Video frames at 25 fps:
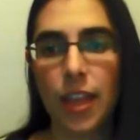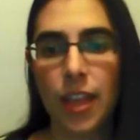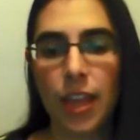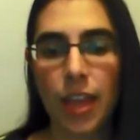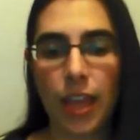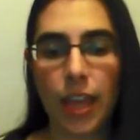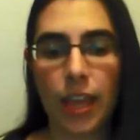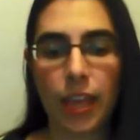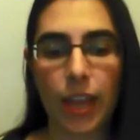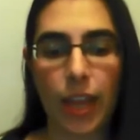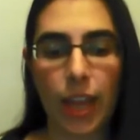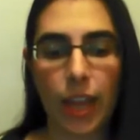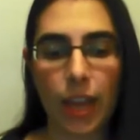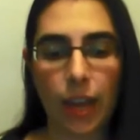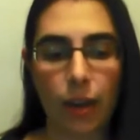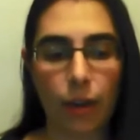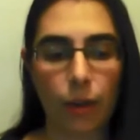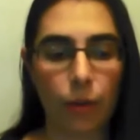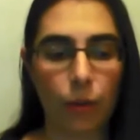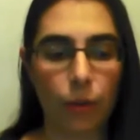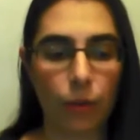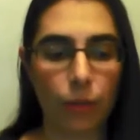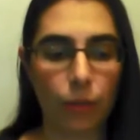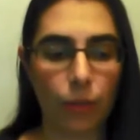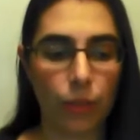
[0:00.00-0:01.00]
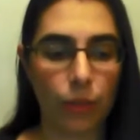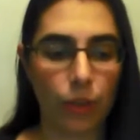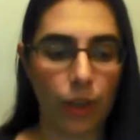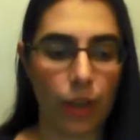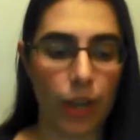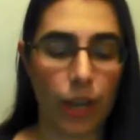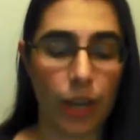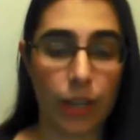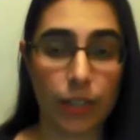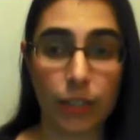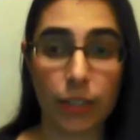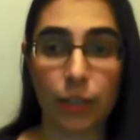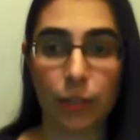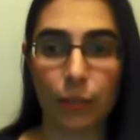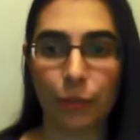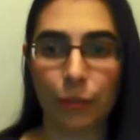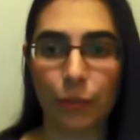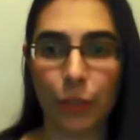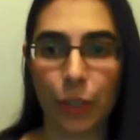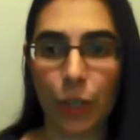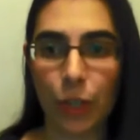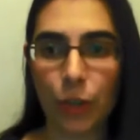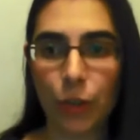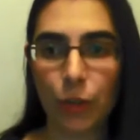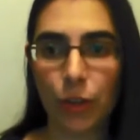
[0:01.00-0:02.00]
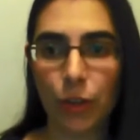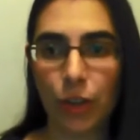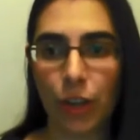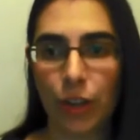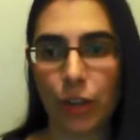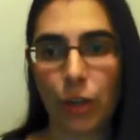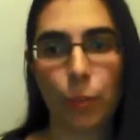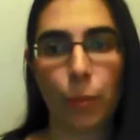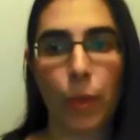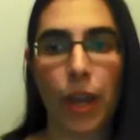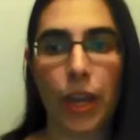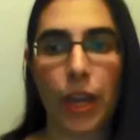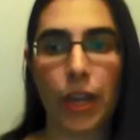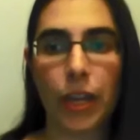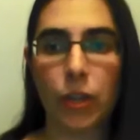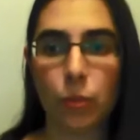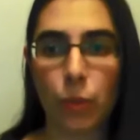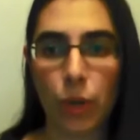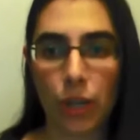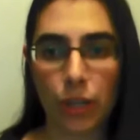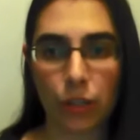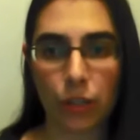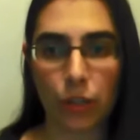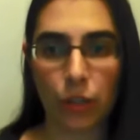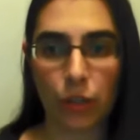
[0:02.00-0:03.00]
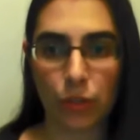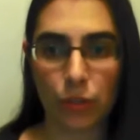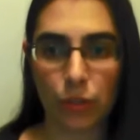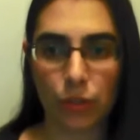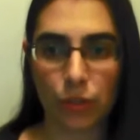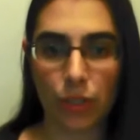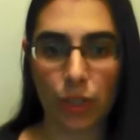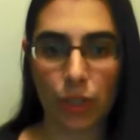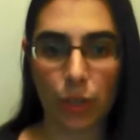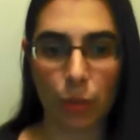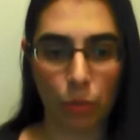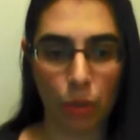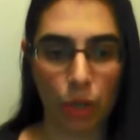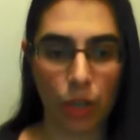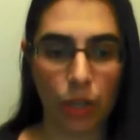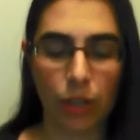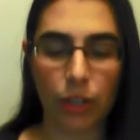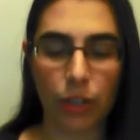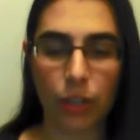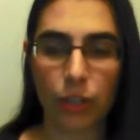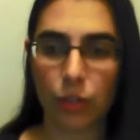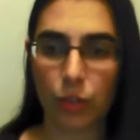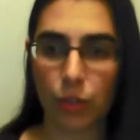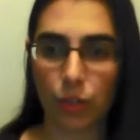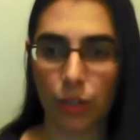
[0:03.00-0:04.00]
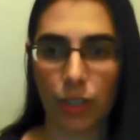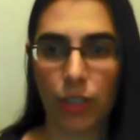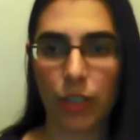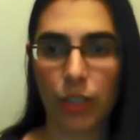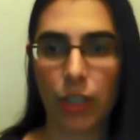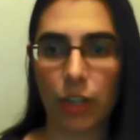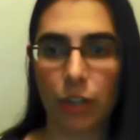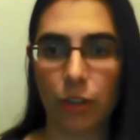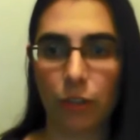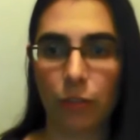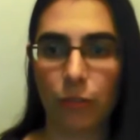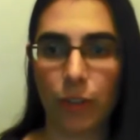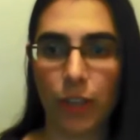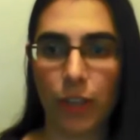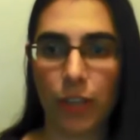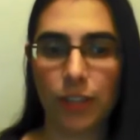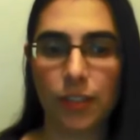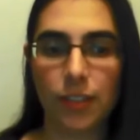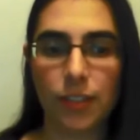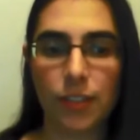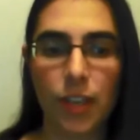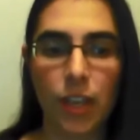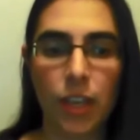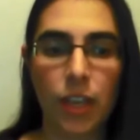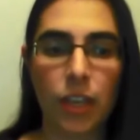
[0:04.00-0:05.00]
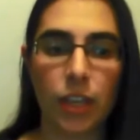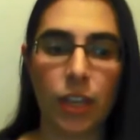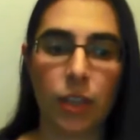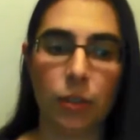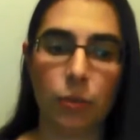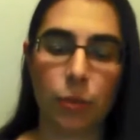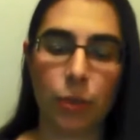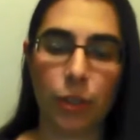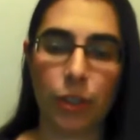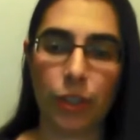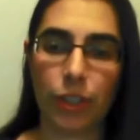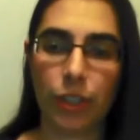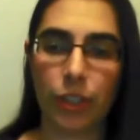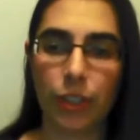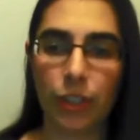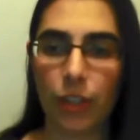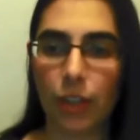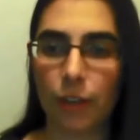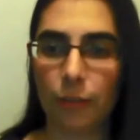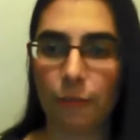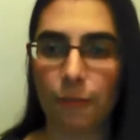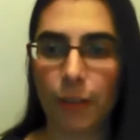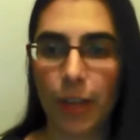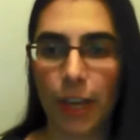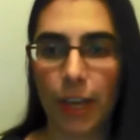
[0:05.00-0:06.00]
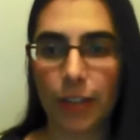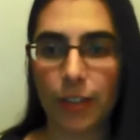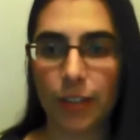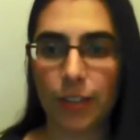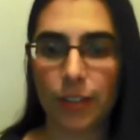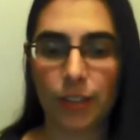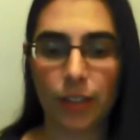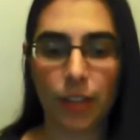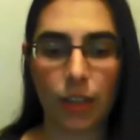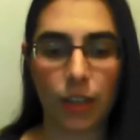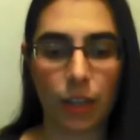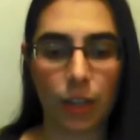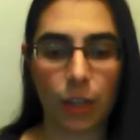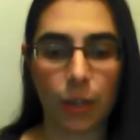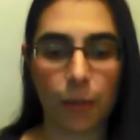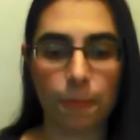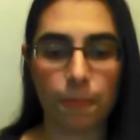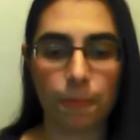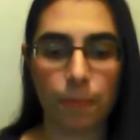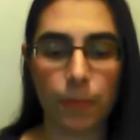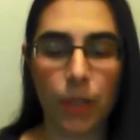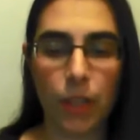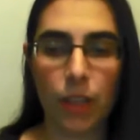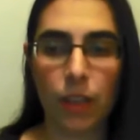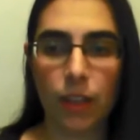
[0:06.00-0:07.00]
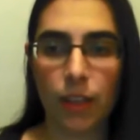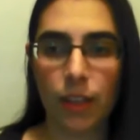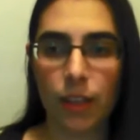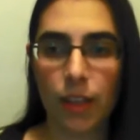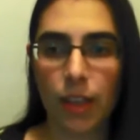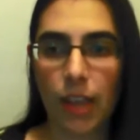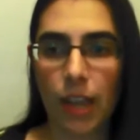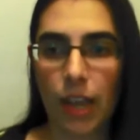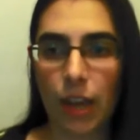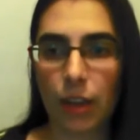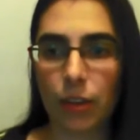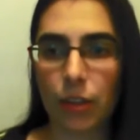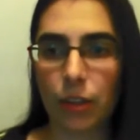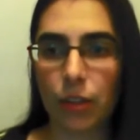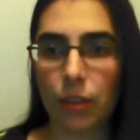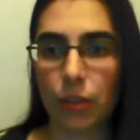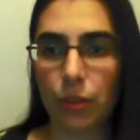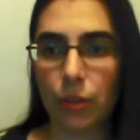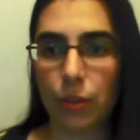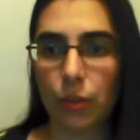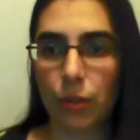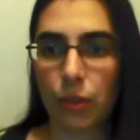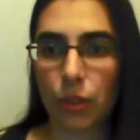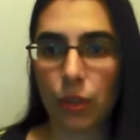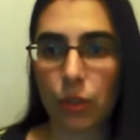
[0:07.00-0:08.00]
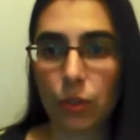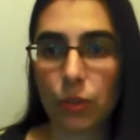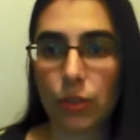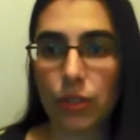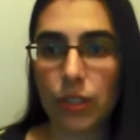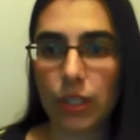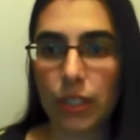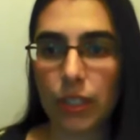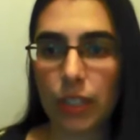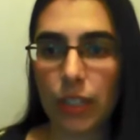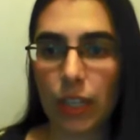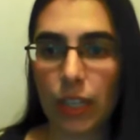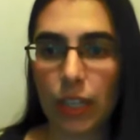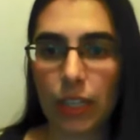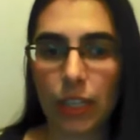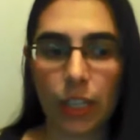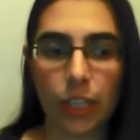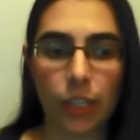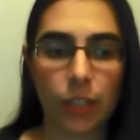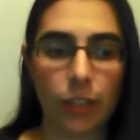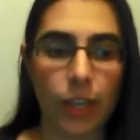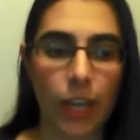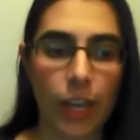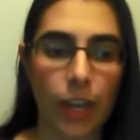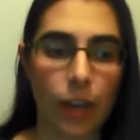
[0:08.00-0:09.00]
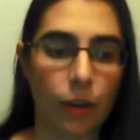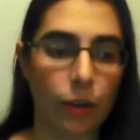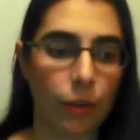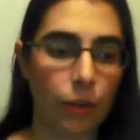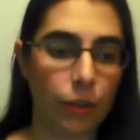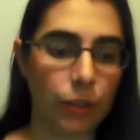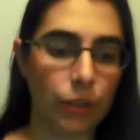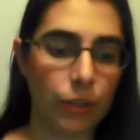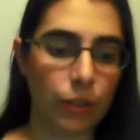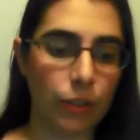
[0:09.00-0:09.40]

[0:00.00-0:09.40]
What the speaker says: and how the cognitive load on your mind while you're using a product or an interface can really affect how you use it, and how,